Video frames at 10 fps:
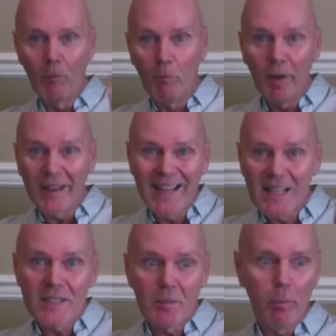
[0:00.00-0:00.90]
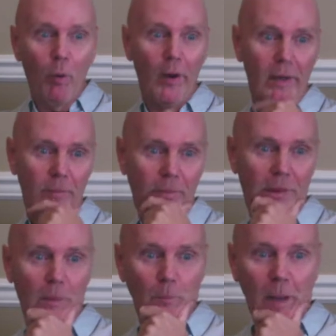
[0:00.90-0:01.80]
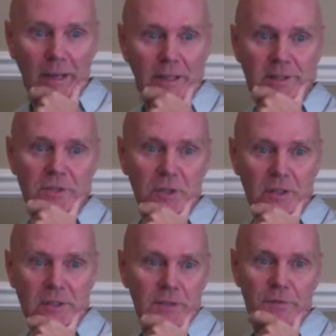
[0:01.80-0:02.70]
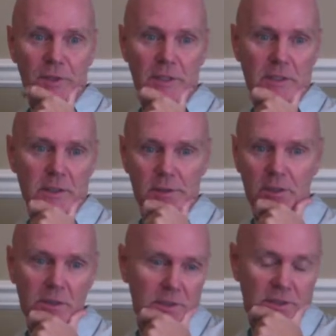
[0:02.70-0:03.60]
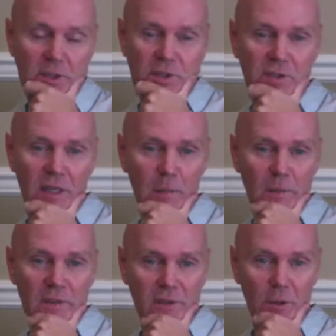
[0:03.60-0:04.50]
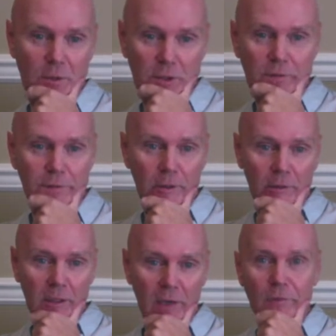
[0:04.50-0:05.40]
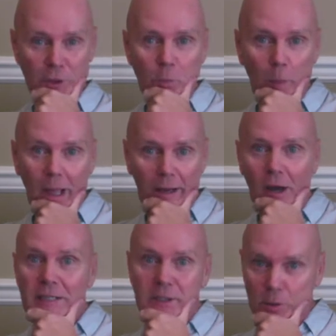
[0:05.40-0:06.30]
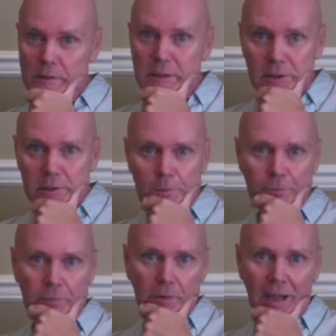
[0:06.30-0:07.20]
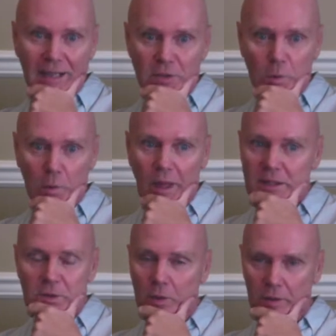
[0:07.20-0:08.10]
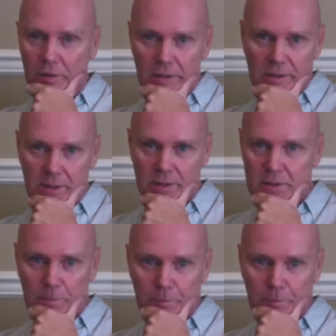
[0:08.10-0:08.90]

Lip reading: But here's the point. Many instructors find such statements don't go far enough. You bet, I don't at all. That's not a thesis.